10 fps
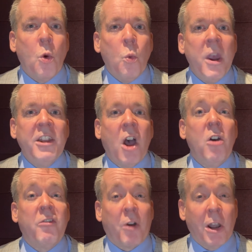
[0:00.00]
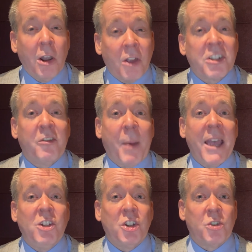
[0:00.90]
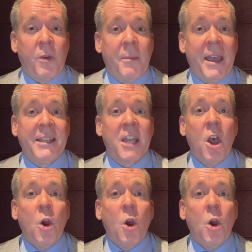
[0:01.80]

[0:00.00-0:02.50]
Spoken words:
we know for a lot of patients we meet,